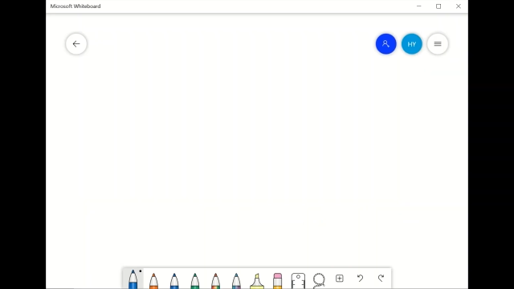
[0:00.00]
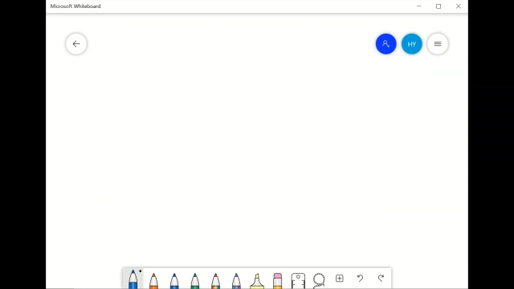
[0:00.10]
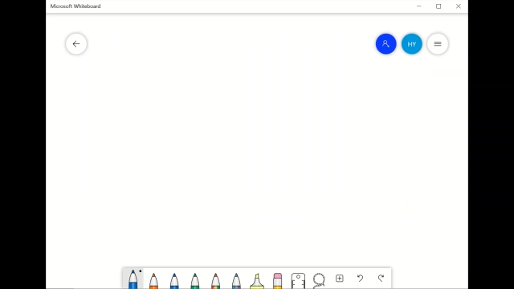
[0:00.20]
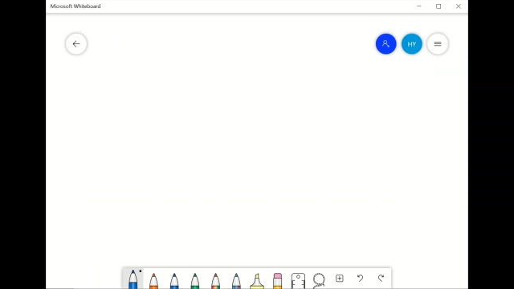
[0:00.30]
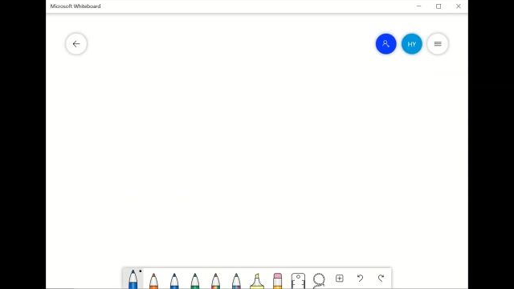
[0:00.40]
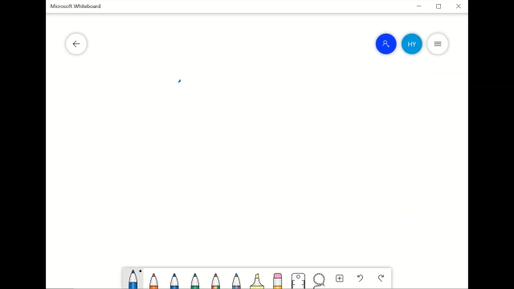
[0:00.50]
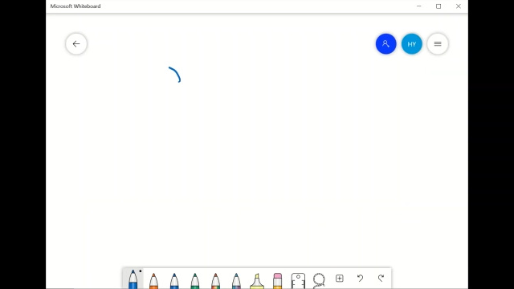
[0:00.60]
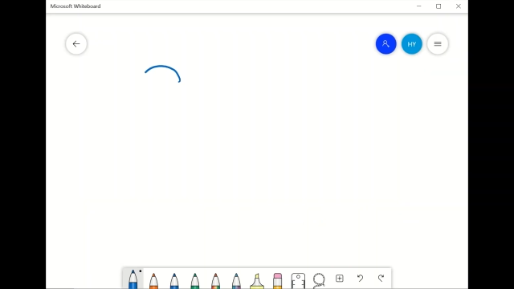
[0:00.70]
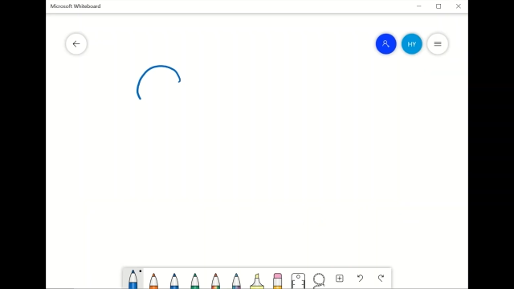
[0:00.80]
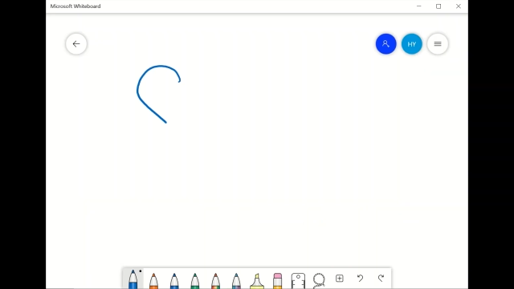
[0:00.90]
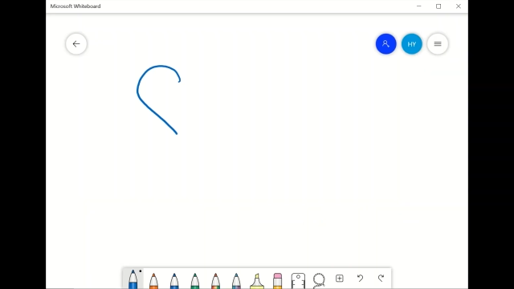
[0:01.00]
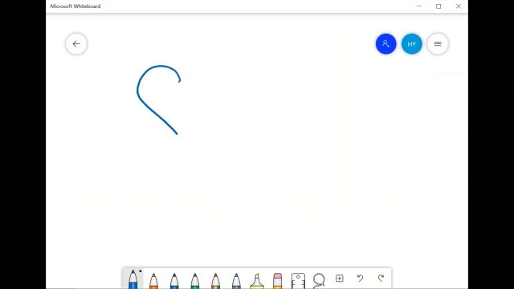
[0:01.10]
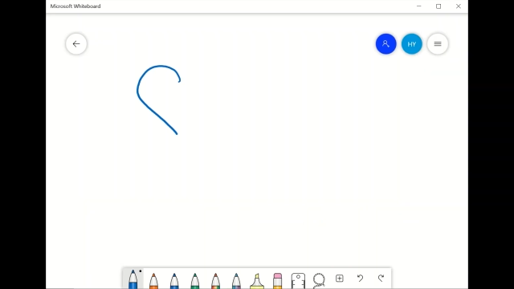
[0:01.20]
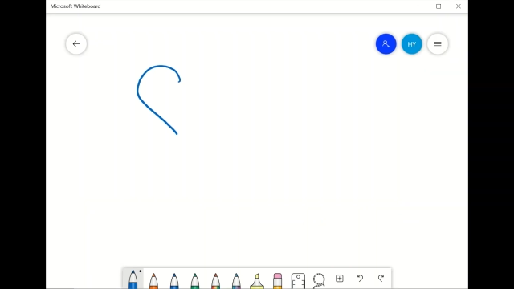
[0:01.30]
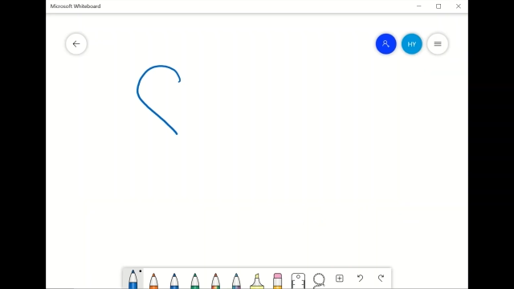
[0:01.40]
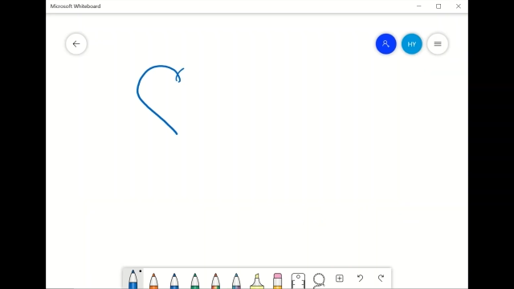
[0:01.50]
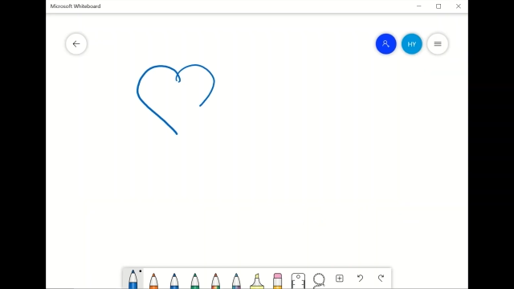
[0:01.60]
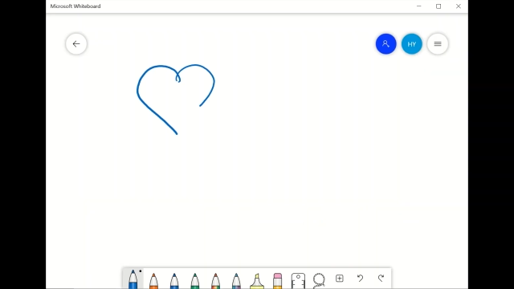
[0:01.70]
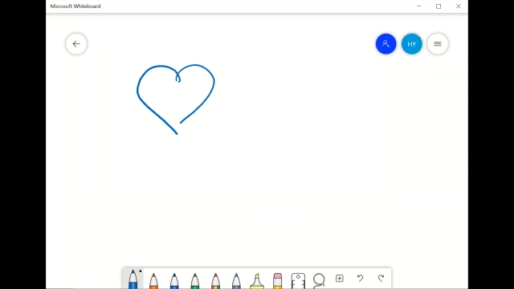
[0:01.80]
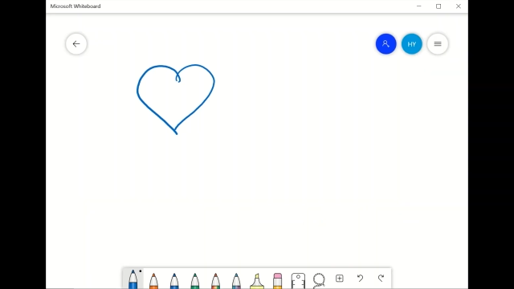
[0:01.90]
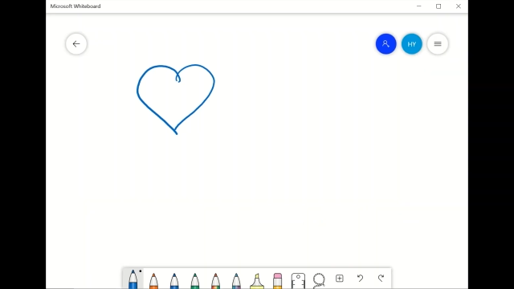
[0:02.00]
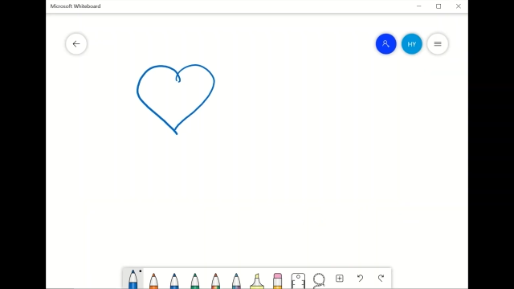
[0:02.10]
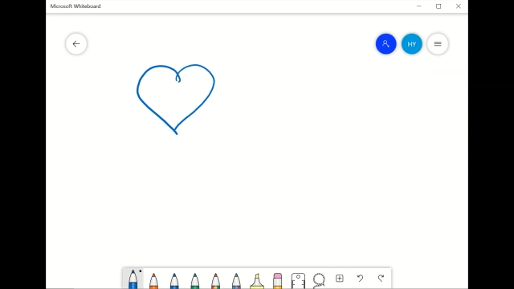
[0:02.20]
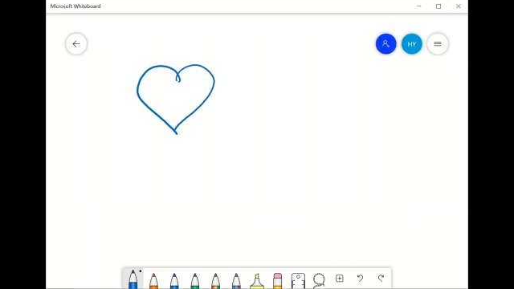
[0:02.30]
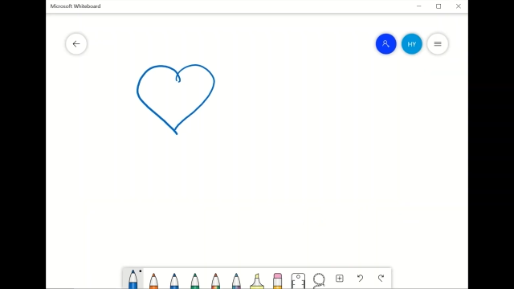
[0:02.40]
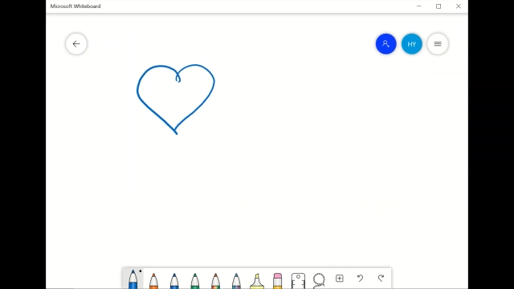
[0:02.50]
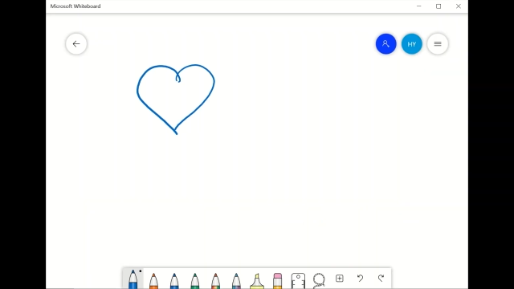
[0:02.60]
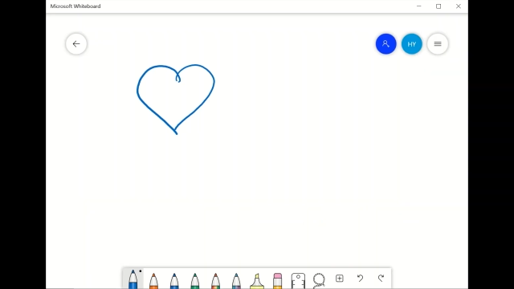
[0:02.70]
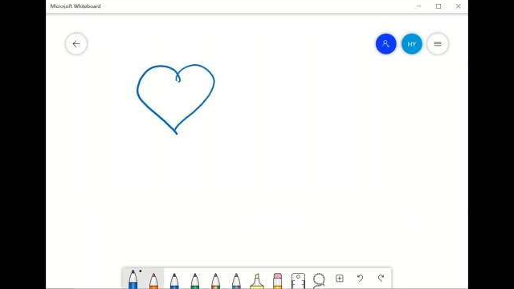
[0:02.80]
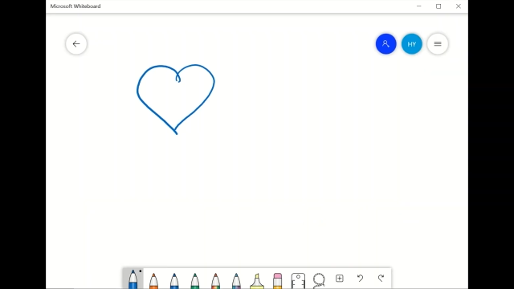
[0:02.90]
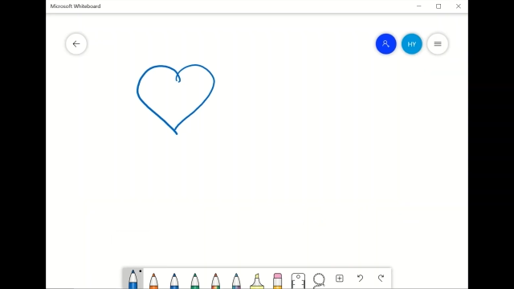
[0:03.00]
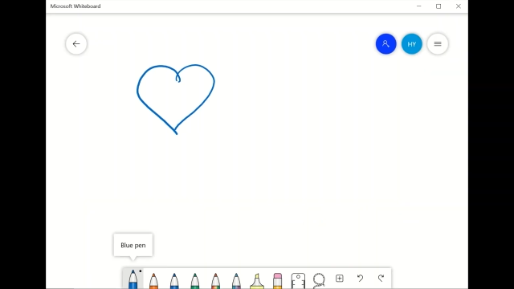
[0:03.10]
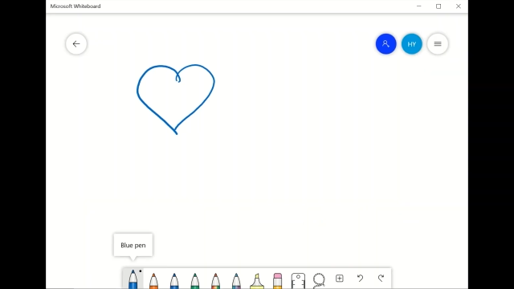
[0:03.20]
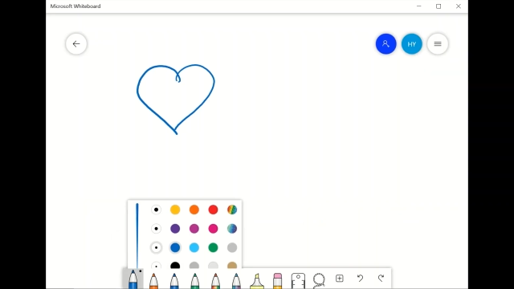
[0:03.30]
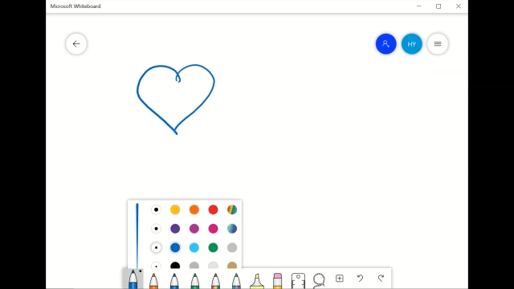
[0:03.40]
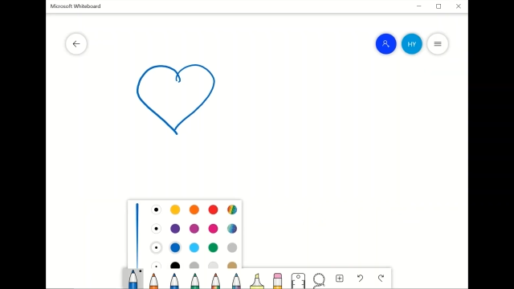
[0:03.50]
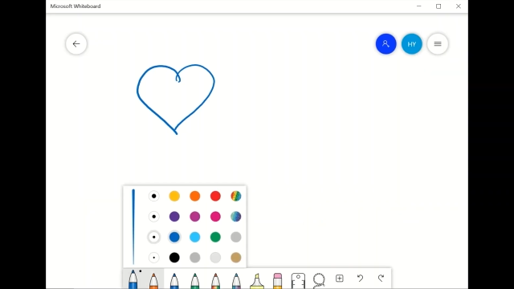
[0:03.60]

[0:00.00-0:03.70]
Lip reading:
No face is visible, so there are no lips to read.